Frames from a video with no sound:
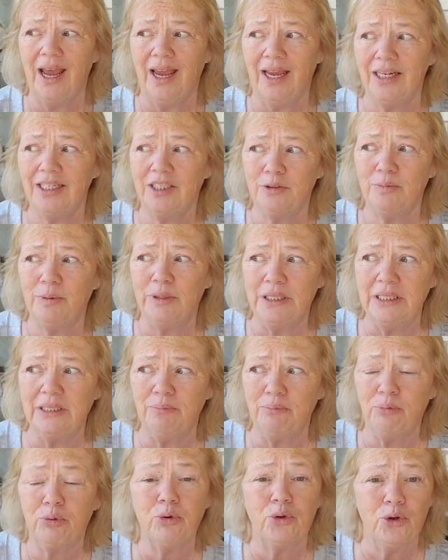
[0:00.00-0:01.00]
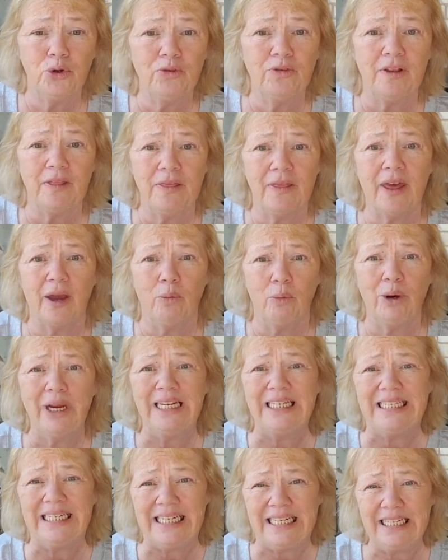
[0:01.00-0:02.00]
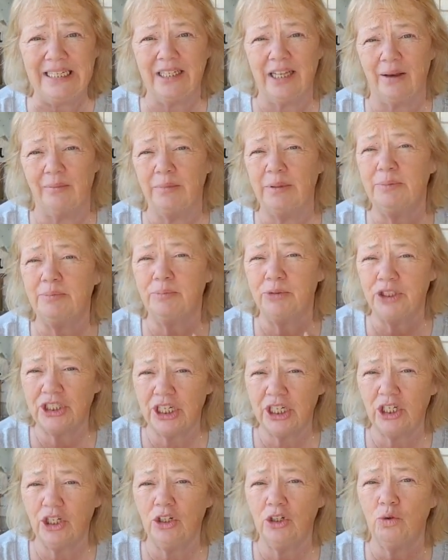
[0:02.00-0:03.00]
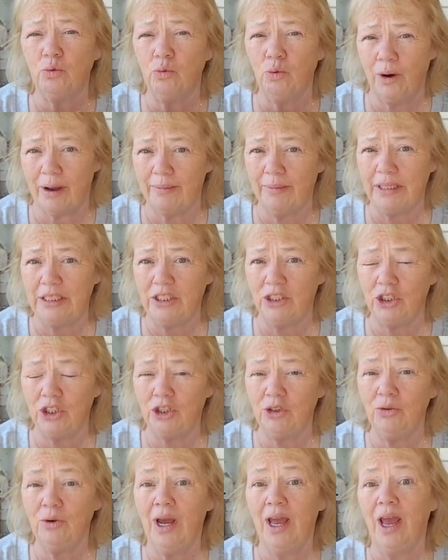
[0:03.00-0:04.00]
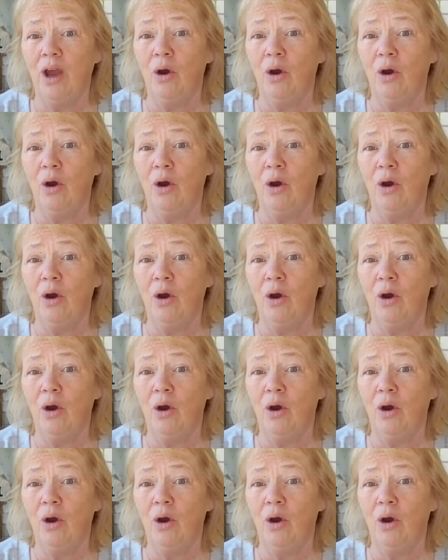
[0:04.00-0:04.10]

And it's been proven that we need them. In particular, women do.